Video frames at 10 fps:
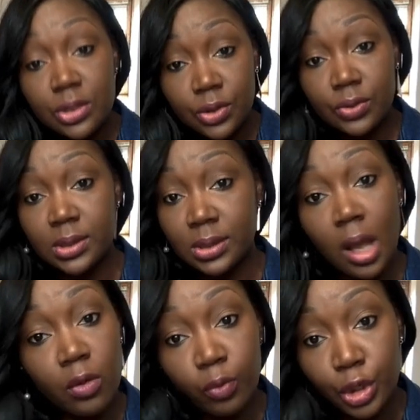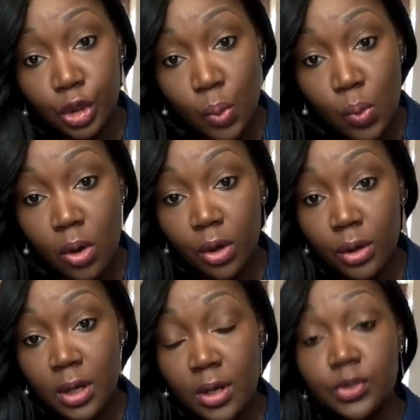yourself with your work,
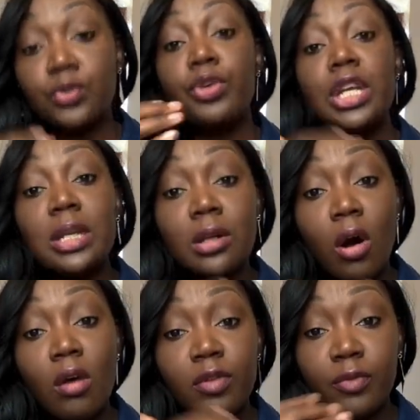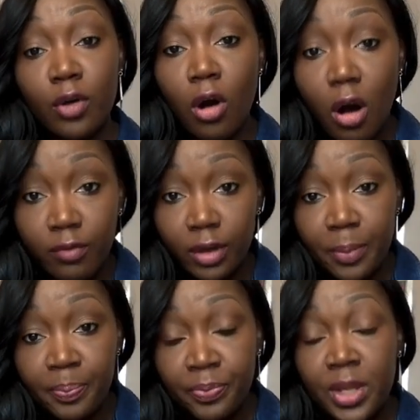to read it cover for cover,
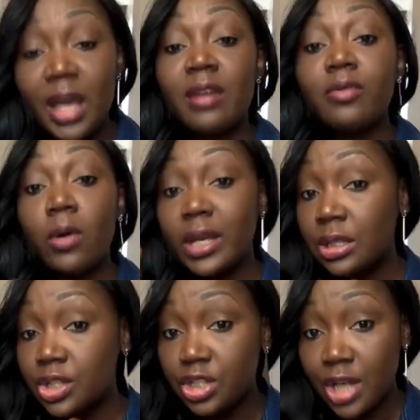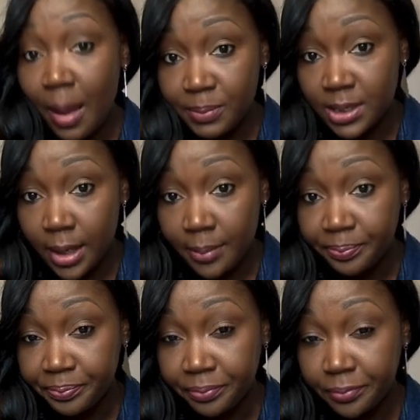and for each chapter
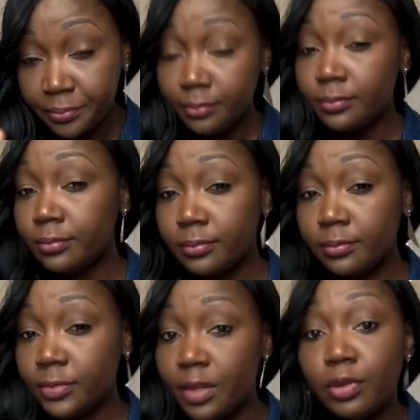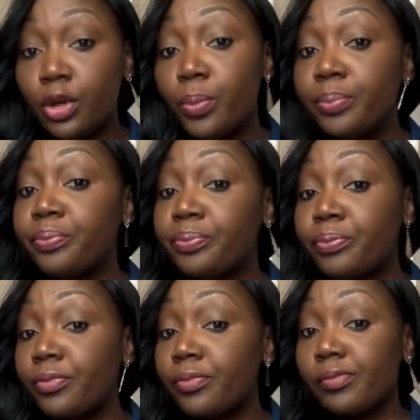develop
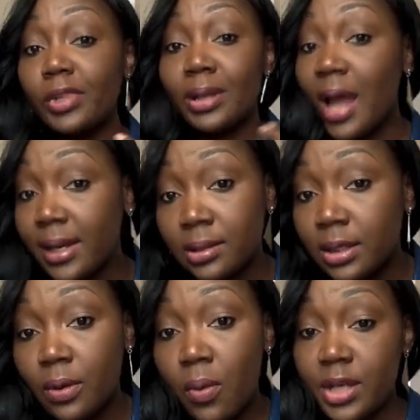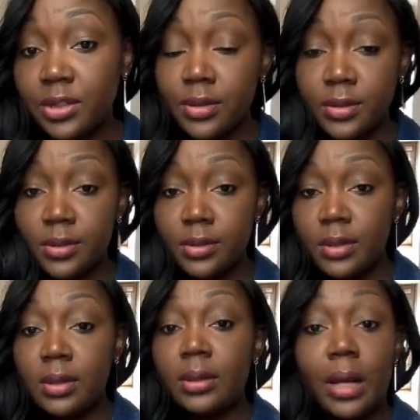likely questions
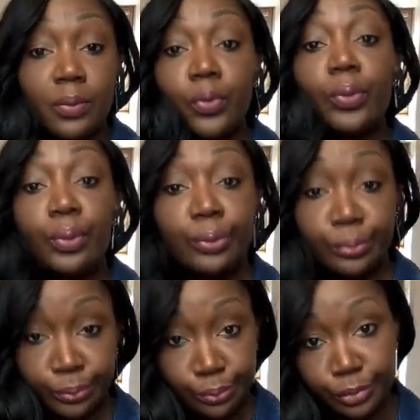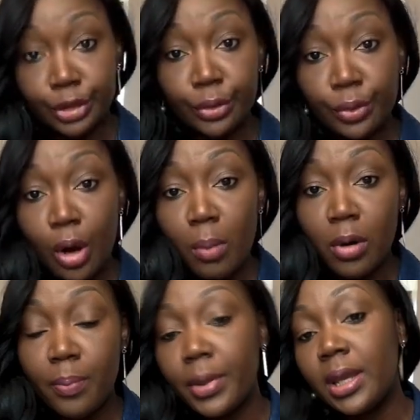that will come
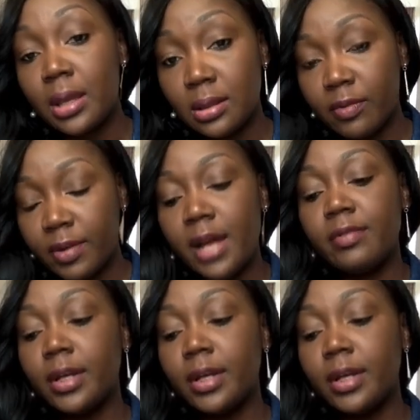up in the Viva.